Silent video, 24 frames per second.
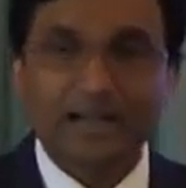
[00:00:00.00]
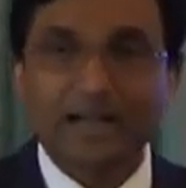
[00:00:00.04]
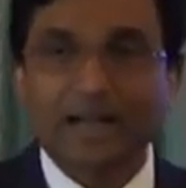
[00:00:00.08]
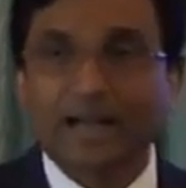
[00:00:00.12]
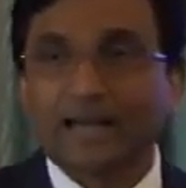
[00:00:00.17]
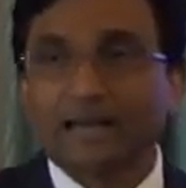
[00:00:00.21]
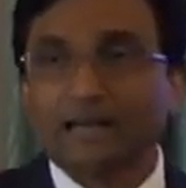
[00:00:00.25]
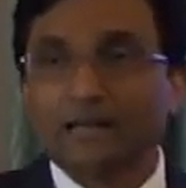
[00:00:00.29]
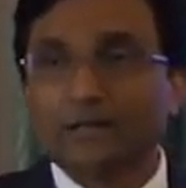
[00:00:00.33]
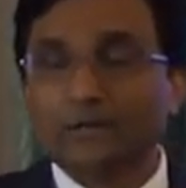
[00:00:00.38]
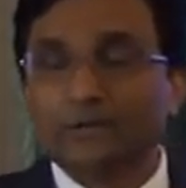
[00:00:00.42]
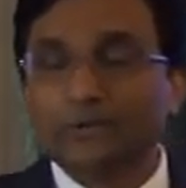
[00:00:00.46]

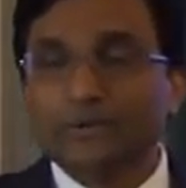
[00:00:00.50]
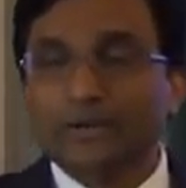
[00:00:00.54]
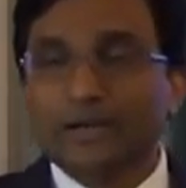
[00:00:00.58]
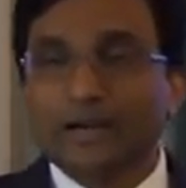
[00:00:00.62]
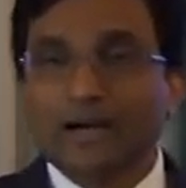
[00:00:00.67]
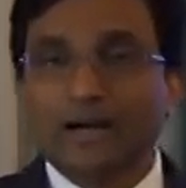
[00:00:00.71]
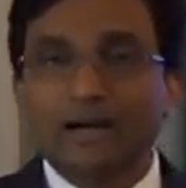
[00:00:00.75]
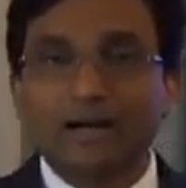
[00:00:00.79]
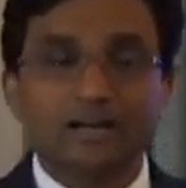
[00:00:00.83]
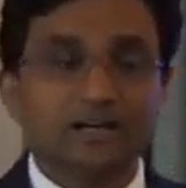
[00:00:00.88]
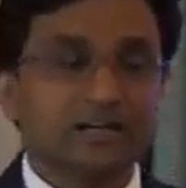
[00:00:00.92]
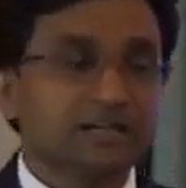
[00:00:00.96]

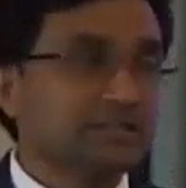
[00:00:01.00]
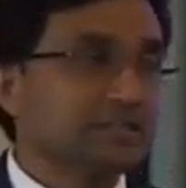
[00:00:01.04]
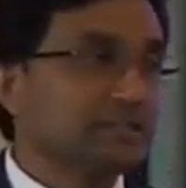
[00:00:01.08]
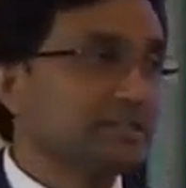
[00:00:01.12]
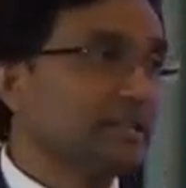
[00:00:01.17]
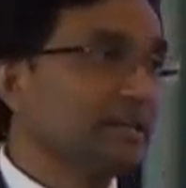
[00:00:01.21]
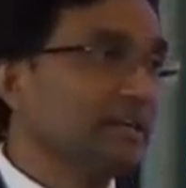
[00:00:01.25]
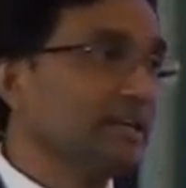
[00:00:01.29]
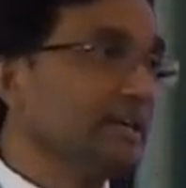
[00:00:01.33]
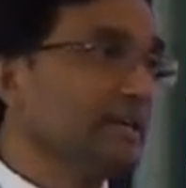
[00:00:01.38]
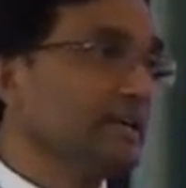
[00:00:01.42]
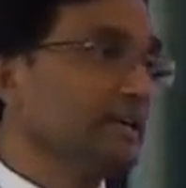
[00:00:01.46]
Hallelujah.
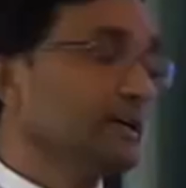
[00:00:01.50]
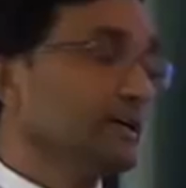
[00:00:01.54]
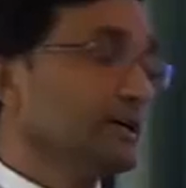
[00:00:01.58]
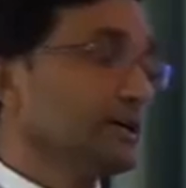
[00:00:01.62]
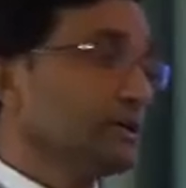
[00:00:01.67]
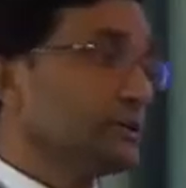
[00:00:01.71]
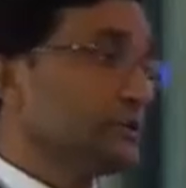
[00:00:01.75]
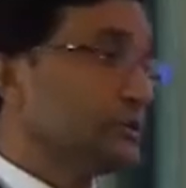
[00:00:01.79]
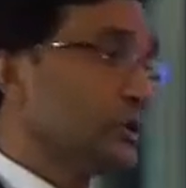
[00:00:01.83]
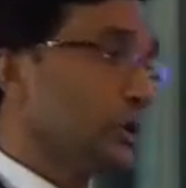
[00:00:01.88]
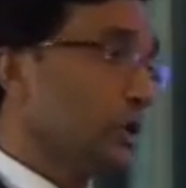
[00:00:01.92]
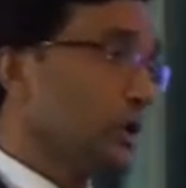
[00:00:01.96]
See,
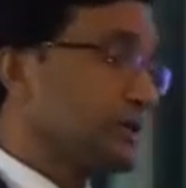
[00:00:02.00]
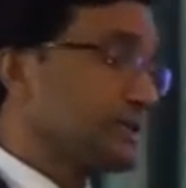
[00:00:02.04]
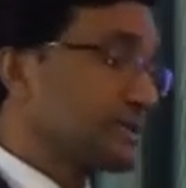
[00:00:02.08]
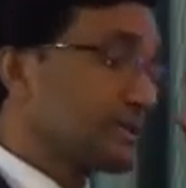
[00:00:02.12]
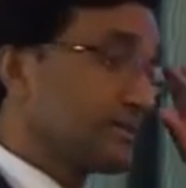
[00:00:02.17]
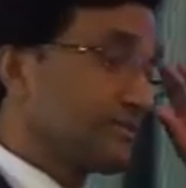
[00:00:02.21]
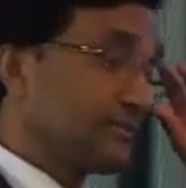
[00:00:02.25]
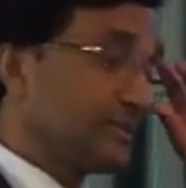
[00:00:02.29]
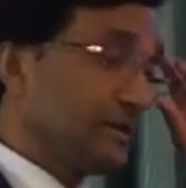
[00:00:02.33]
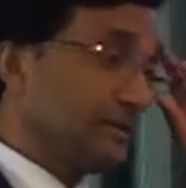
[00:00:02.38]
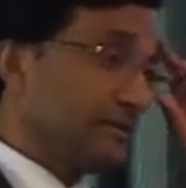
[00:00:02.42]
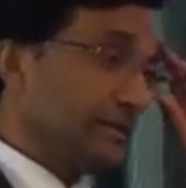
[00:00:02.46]
Joseph,